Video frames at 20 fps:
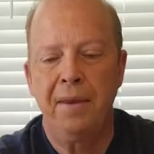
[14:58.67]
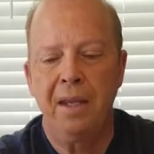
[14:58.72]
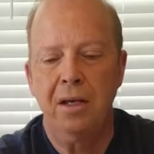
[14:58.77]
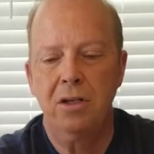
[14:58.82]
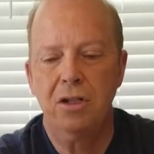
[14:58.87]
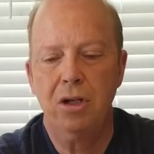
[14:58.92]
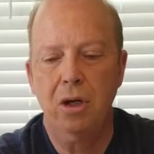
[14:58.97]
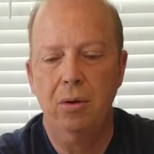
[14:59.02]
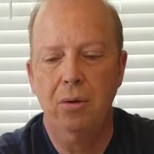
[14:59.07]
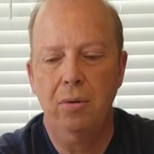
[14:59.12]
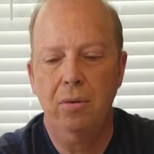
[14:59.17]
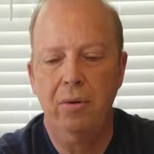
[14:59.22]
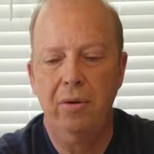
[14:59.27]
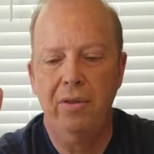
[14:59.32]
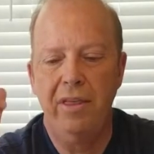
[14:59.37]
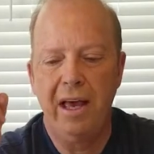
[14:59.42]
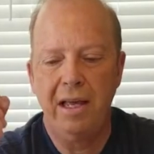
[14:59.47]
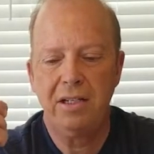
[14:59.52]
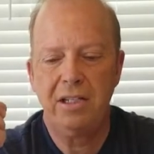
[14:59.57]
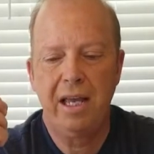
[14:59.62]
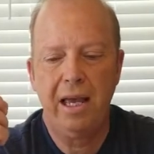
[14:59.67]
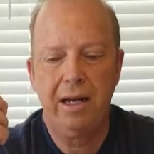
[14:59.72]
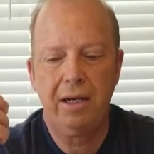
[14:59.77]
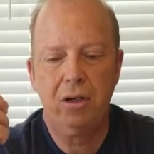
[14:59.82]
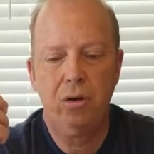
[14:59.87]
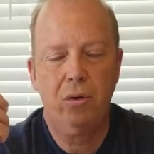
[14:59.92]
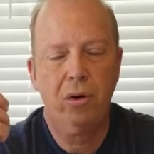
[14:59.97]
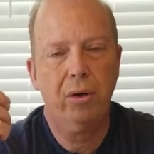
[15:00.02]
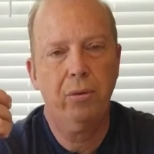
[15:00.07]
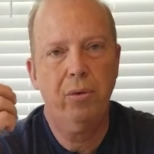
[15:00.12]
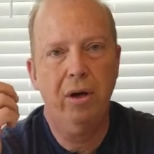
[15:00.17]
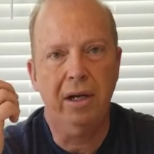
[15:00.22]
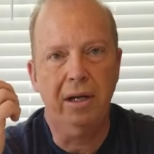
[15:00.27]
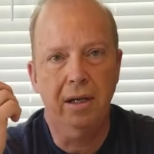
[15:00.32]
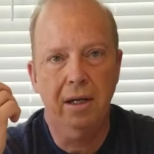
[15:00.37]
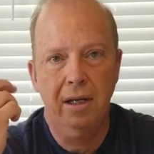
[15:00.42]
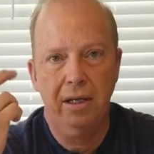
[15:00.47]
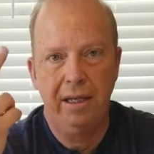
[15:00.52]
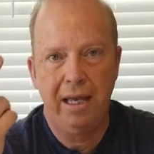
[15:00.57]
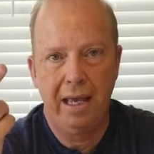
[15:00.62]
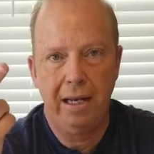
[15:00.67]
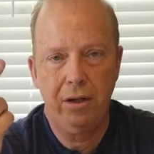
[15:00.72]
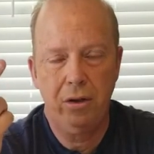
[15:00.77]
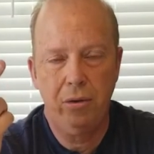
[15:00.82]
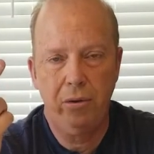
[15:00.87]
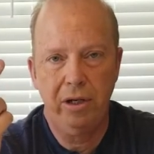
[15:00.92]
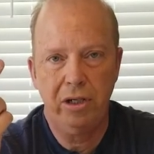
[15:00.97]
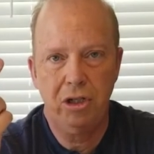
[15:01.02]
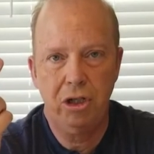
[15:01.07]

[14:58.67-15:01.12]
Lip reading: So that's category 1. Category